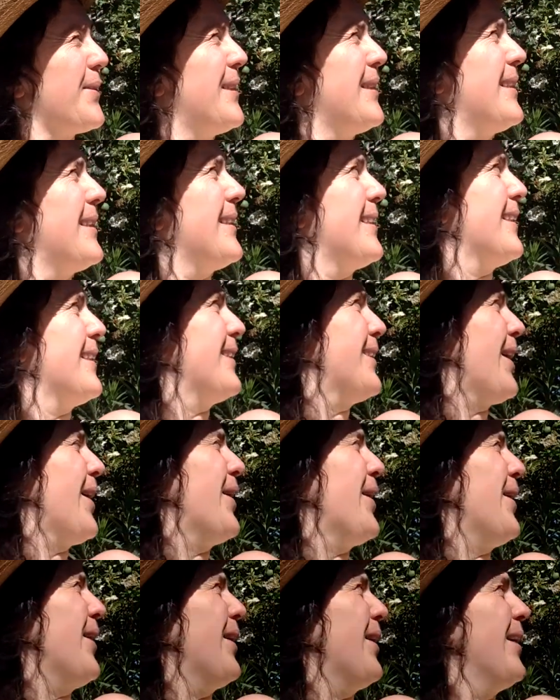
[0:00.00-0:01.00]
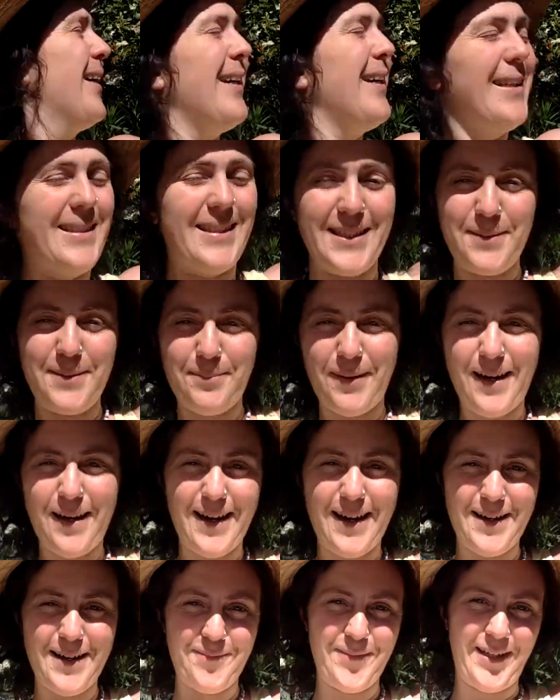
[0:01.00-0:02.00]
wanted to show you just
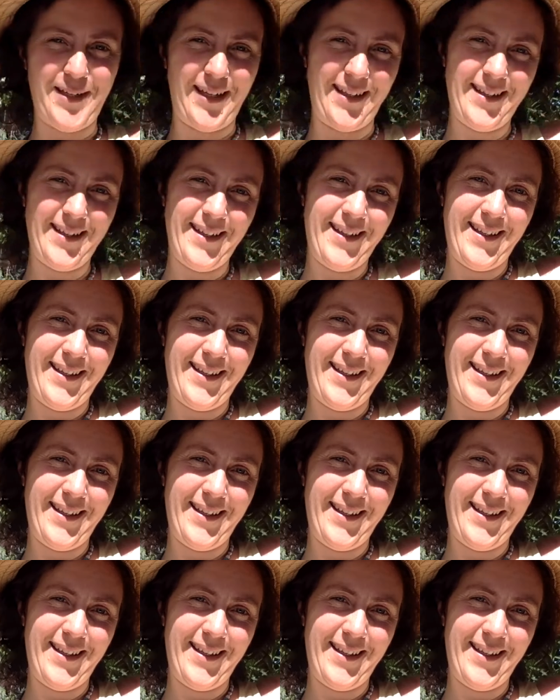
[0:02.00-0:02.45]
behind me.